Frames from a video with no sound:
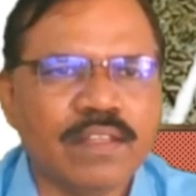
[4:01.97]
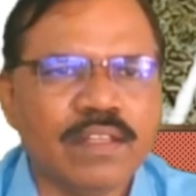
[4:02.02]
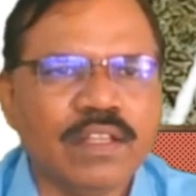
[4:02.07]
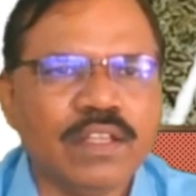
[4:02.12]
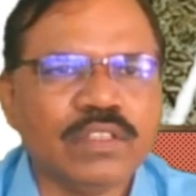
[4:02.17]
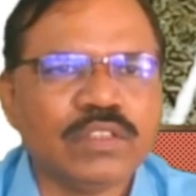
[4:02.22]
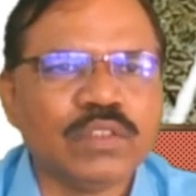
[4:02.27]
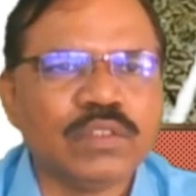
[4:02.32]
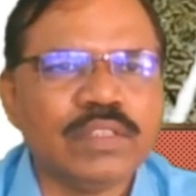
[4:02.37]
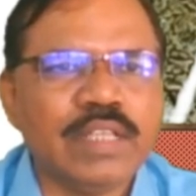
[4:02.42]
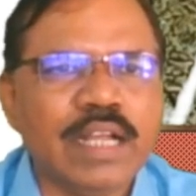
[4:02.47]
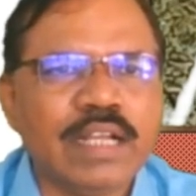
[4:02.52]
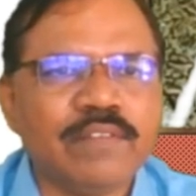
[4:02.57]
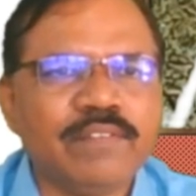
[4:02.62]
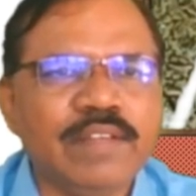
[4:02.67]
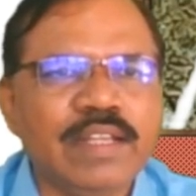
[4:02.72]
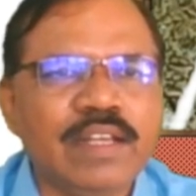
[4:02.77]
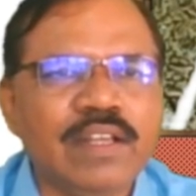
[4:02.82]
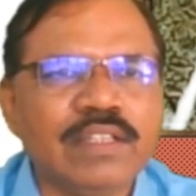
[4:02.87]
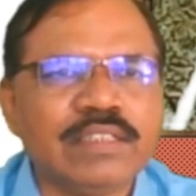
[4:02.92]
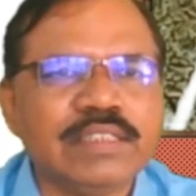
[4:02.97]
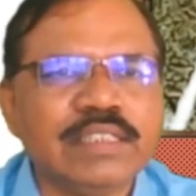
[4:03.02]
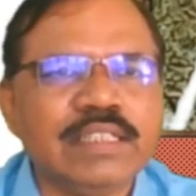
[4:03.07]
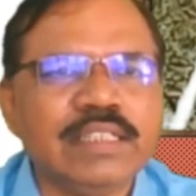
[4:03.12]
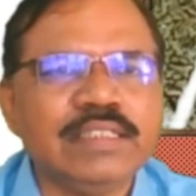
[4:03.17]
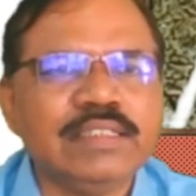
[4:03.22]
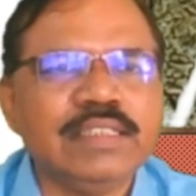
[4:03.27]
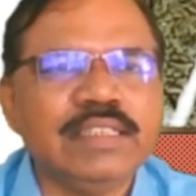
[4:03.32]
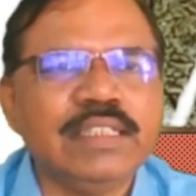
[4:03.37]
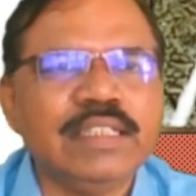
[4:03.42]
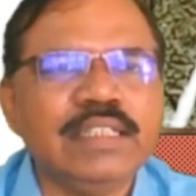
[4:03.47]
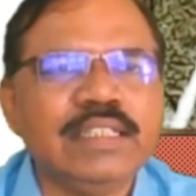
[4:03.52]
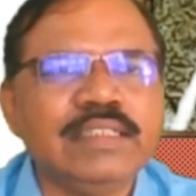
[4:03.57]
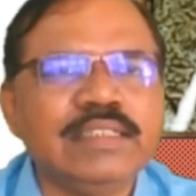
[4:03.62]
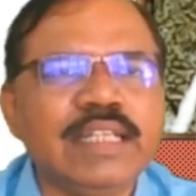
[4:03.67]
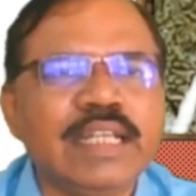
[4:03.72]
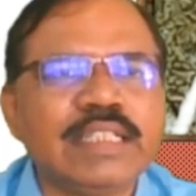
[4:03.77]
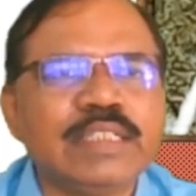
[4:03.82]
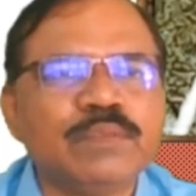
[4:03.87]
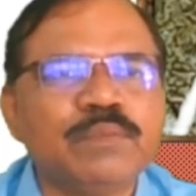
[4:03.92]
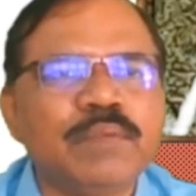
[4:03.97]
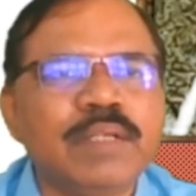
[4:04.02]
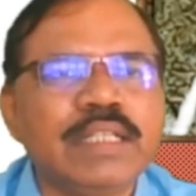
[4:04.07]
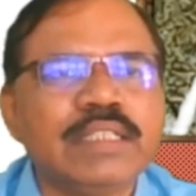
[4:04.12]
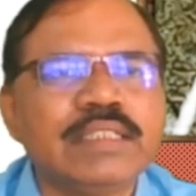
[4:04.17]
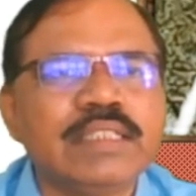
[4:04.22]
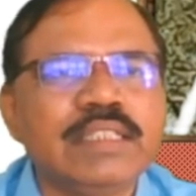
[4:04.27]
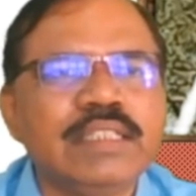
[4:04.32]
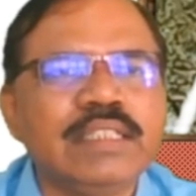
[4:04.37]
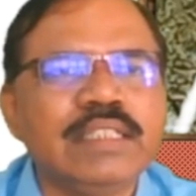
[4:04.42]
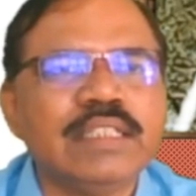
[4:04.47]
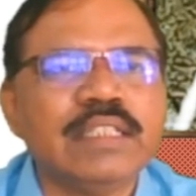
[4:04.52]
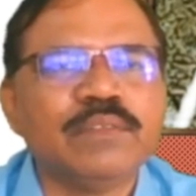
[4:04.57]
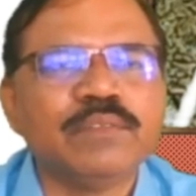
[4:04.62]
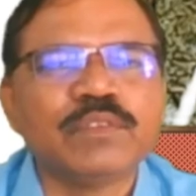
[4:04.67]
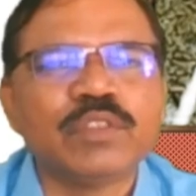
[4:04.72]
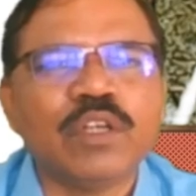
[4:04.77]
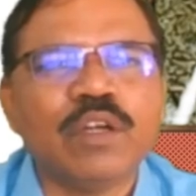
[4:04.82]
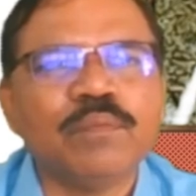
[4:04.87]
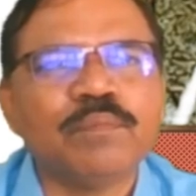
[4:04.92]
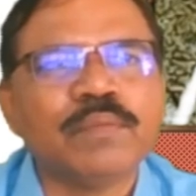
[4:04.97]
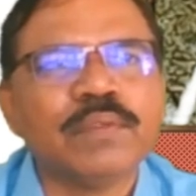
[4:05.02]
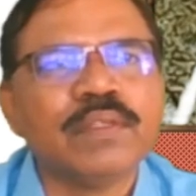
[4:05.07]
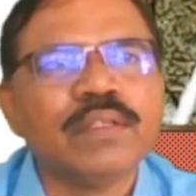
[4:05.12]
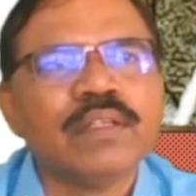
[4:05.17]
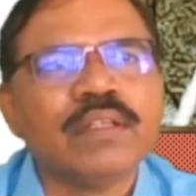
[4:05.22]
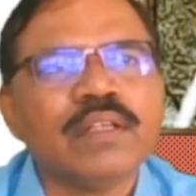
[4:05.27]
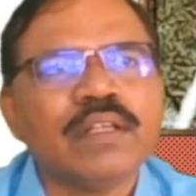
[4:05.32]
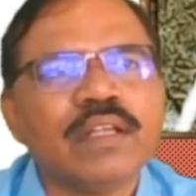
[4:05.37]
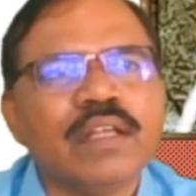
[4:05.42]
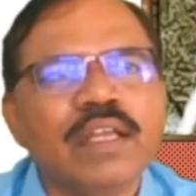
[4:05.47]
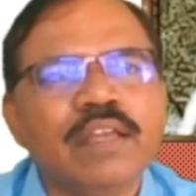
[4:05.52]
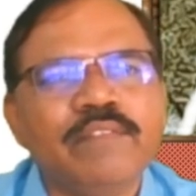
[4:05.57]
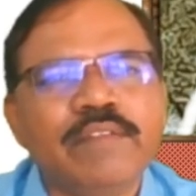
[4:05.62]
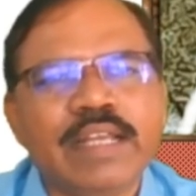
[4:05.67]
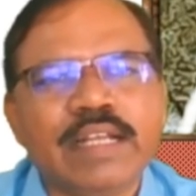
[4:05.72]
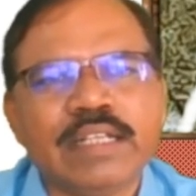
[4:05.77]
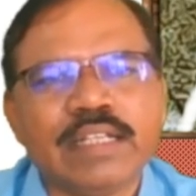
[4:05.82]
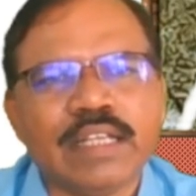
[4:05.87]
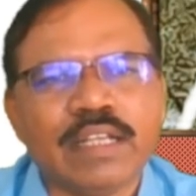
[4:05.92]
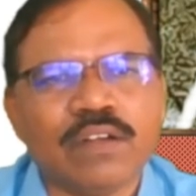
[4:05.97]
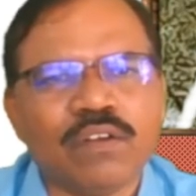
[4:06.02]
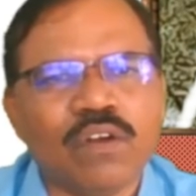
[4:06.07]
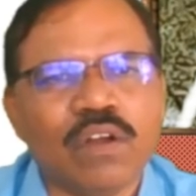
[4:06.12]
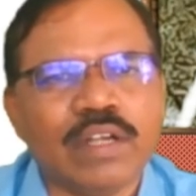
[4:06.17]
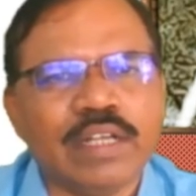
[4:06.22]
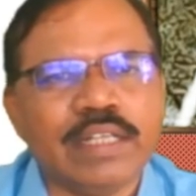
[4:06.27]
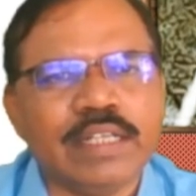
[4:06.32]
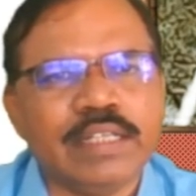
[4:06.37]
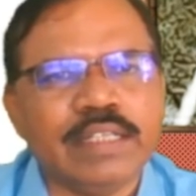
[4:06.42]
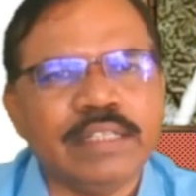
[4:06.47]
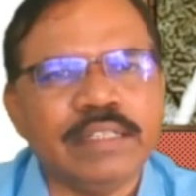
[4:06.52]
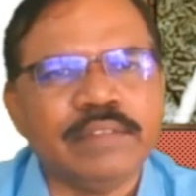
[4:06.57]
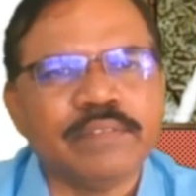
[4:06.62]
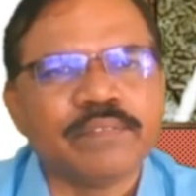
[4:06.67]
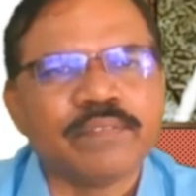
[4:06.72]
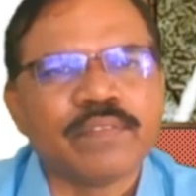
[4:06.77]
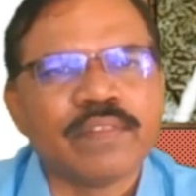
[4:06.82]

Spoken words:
So that velocity, it is expressed in terms of a vector quantity.